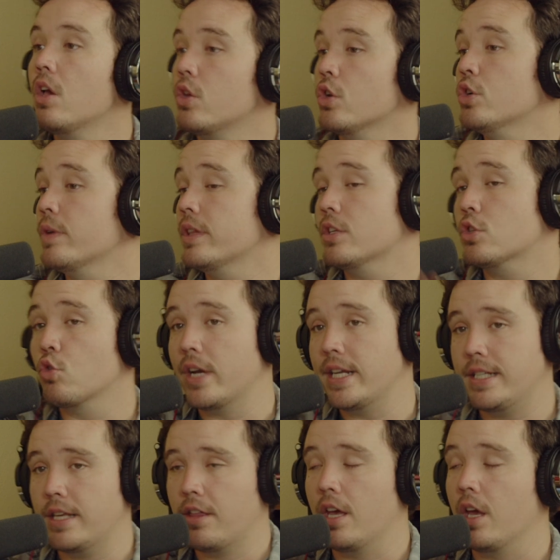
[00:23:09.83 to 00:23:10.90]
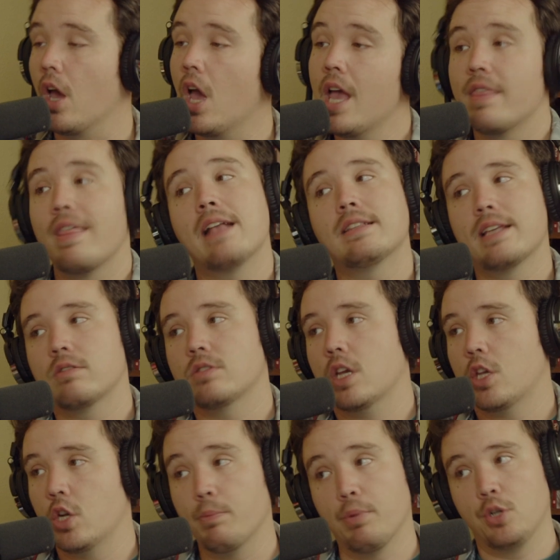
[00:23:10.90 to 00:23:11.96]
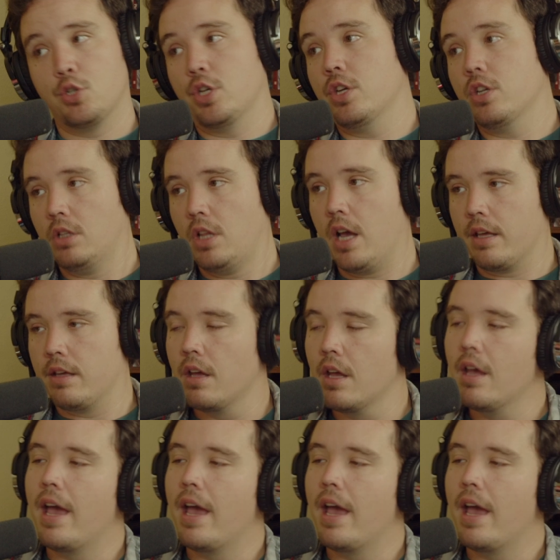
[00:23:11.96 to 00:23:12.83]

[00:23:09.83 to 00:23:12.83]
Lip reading: you're doing this crazy thing. That sounds like you're pushing your luck.